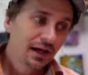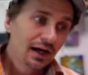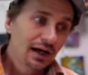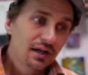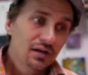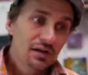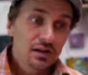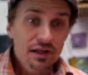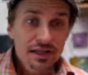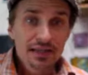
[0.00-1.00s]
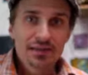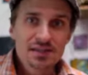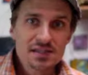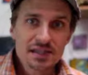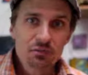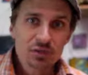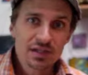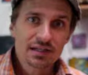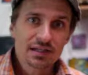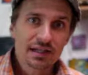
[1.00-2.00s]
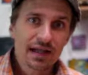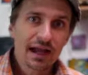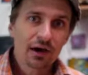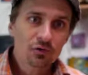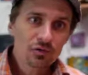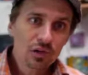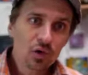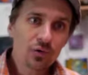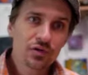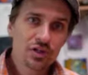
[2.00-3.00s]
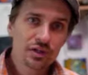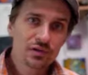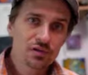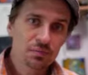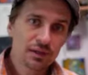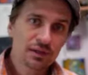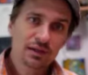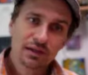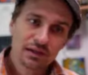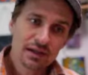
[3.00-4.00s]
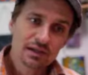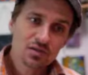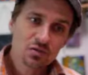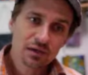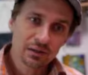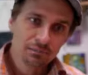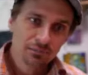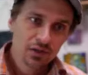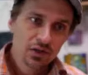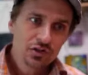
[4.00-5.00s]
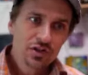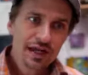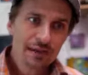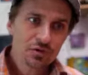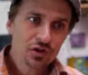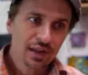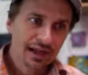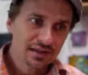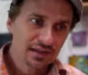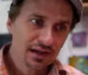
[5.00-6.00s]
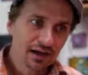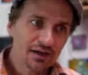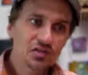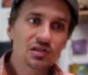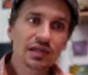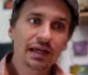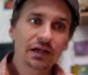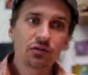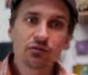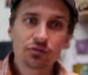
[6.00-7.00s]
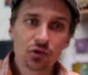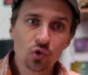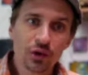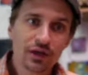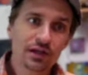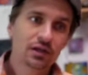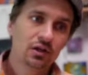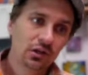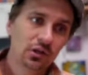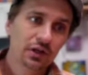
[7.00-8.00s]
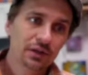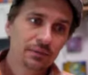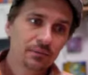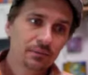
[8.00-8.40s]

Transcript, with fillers: Uh, again, the scene will dictate how slow the shutter speed needs to be to capture that uh, slick, fluid look.